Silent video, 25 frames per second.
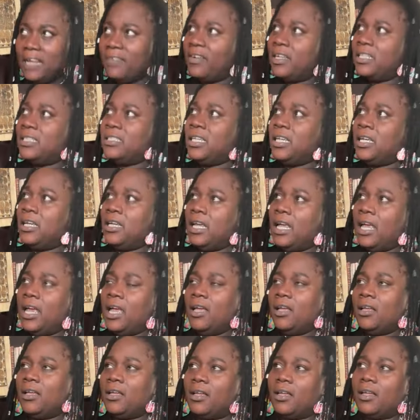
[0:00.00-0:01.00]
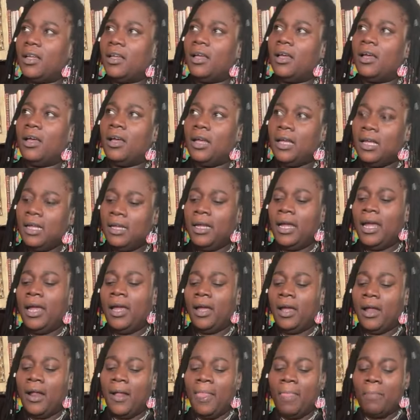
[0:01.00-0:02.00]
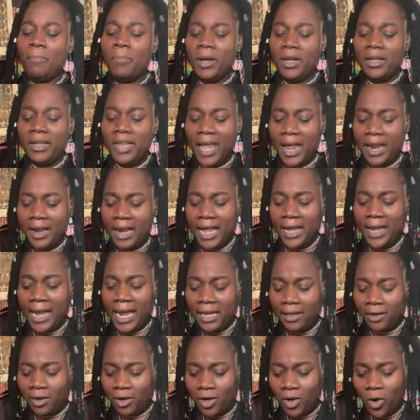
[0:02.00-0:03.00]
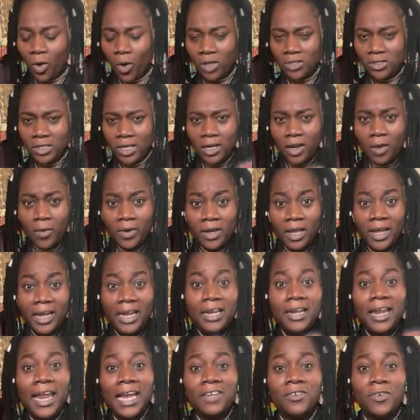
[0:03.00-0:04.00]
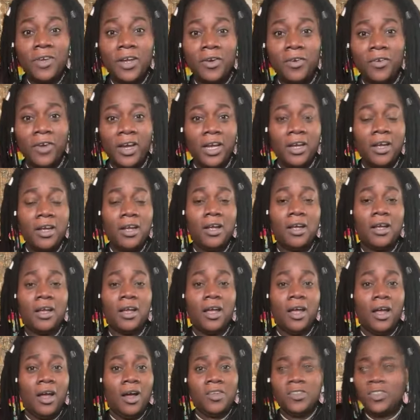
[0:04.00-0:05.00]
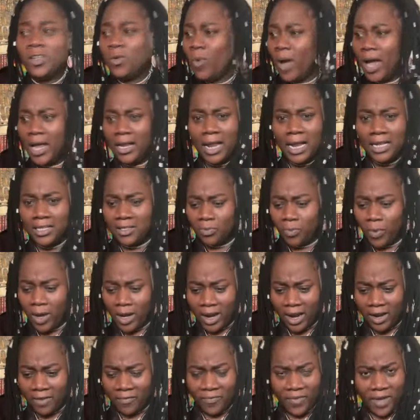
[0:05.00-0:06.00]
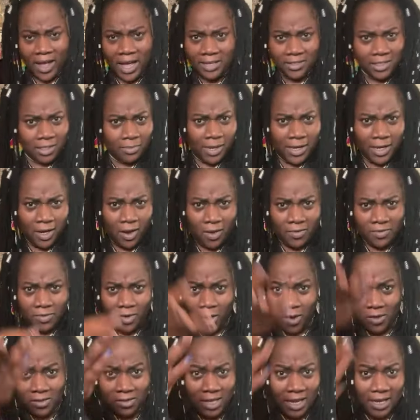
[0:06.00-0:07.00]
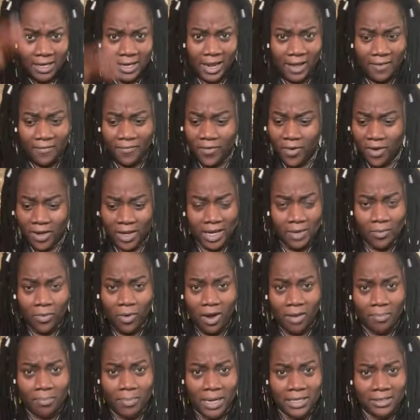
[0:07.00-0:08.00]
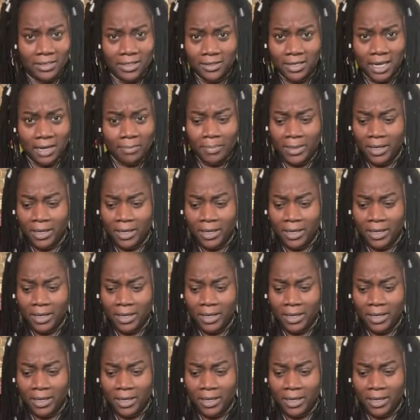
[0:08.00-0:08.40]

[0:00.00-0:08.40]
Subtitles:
of a thing, yeah? Yeah. But then I get closer now in an electric ring. So why that fast? Somebody else outside there fucking work magic that